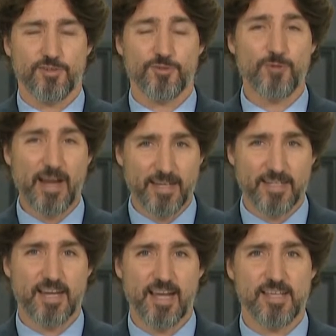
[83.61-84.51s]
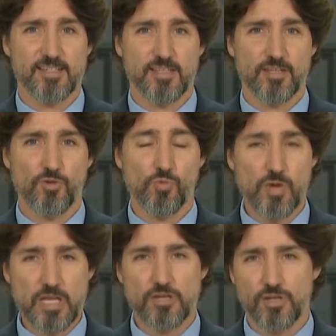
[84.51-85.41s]
to recognize that
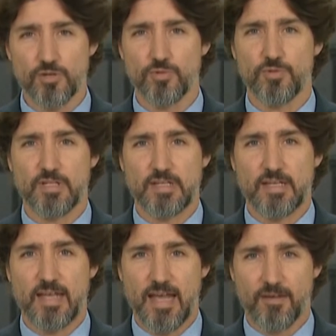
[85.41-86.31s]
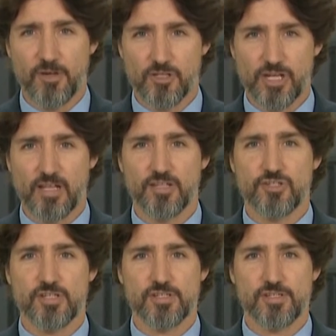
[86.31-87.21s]
we too have our
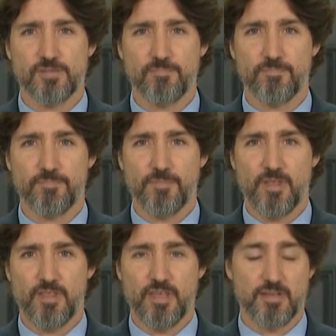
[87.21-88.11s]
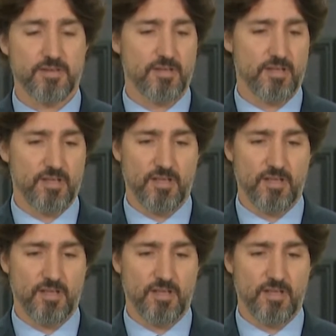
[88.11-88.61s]
challenges, that